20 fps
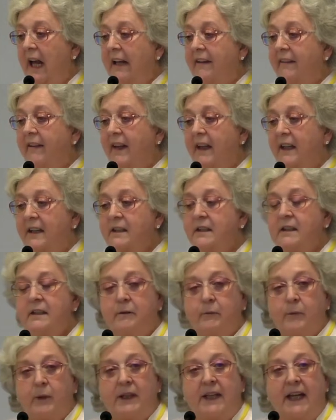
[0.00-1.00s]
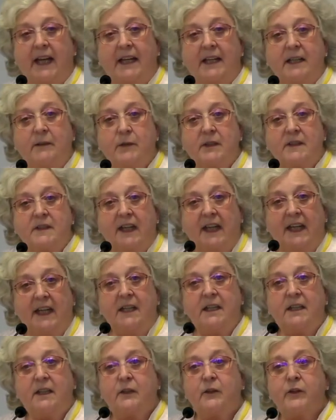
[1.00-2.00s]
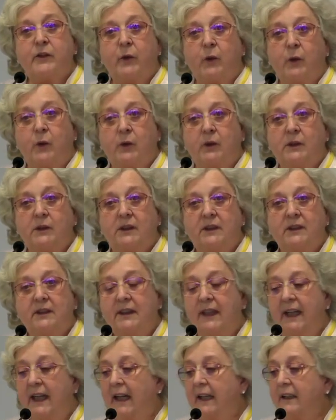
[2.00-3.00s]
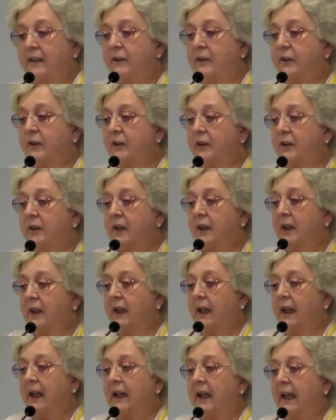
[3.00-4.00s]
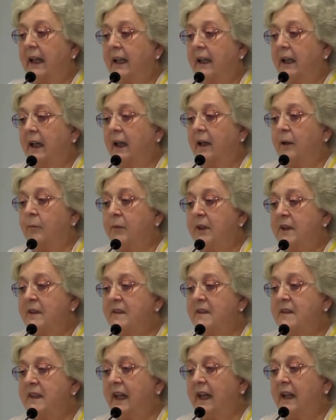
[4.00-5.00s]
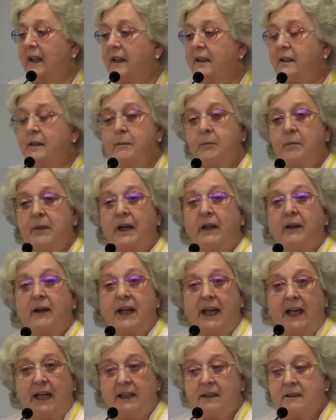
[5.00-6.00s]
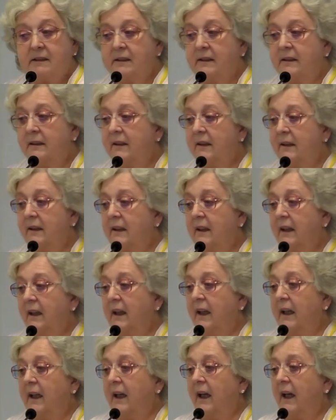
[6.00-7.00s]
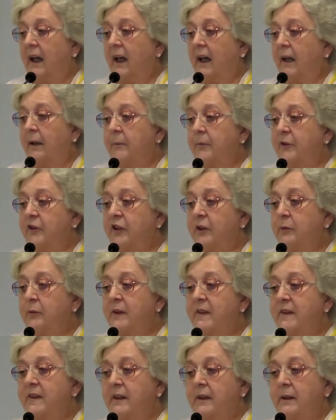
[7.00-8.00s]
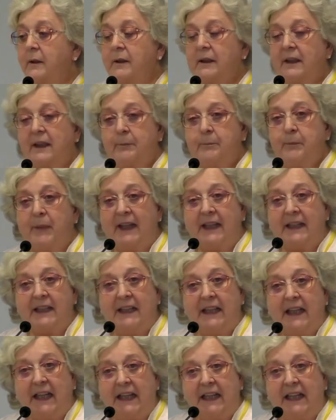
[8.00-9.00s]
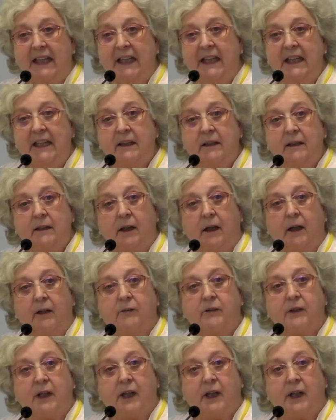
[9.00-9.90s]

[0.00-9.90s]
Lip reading: And then, when Annie was 8 years old, enter Miss Ellen Marriott. She was a maiden lady of